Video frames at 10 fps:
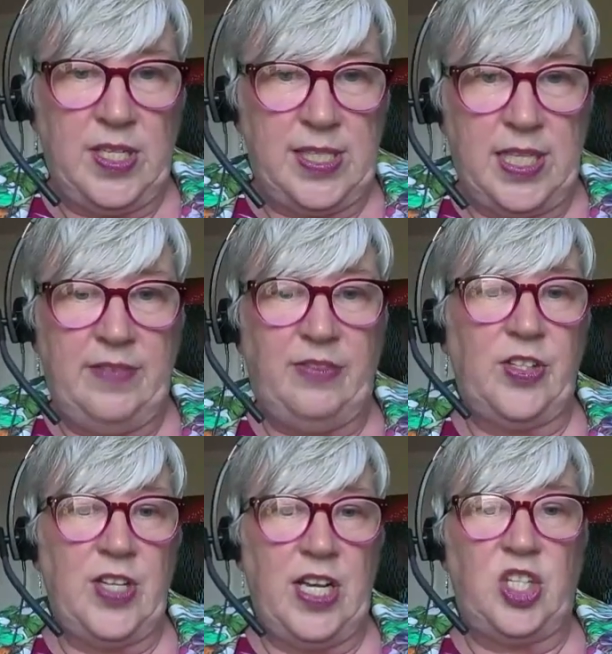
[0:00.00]
see
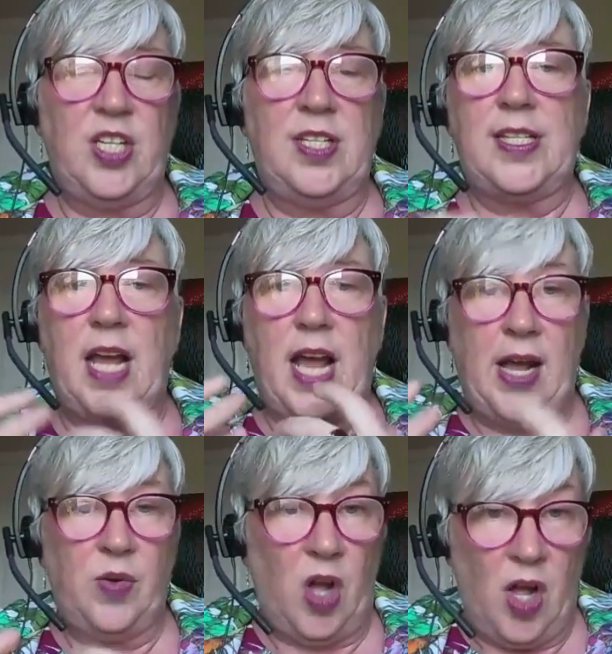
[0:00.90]
First Nations
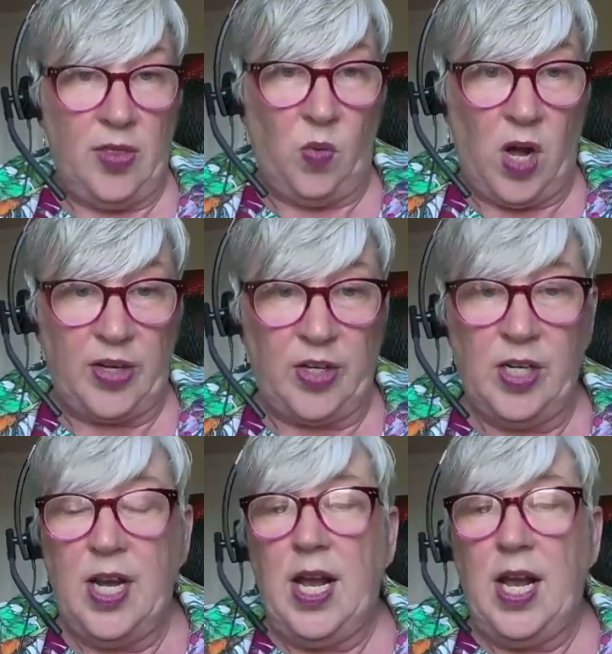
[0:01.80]
out on the water.